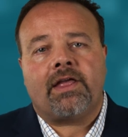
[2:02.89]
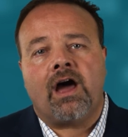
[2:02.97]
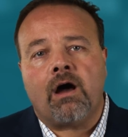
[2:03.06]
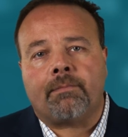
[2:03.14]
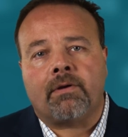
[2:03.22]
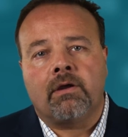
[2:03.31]
to
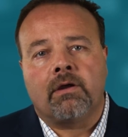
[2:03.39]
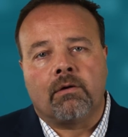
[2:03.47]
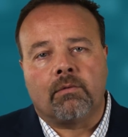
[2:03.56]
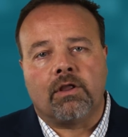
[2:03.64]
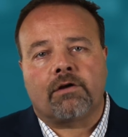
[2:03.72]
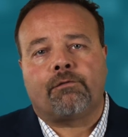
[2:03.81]
help.
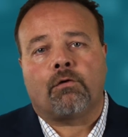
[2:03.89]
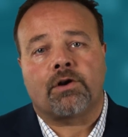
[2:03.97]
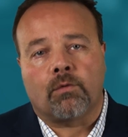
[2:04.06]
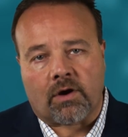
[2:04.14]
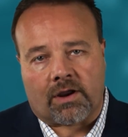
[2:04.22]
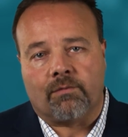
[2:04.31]
We look forward
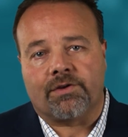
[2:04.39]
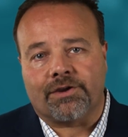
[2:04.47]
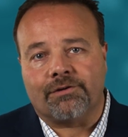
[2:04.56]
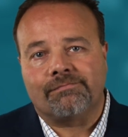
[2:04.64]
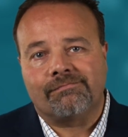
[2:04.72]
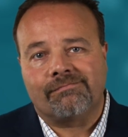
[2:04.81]
to working with
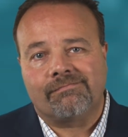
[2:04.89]
you.